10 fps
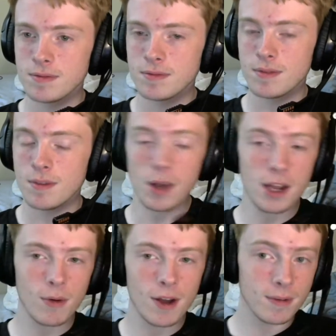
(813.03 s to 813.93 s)
But
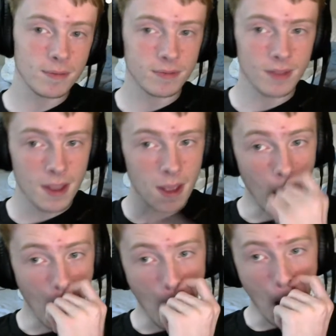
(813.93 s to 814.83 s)
anyway,
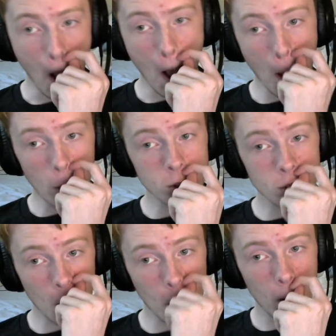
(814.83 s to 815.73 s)
this is a
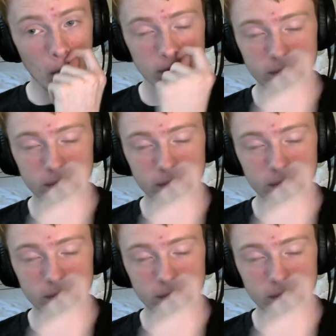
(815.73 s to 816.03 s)
uh,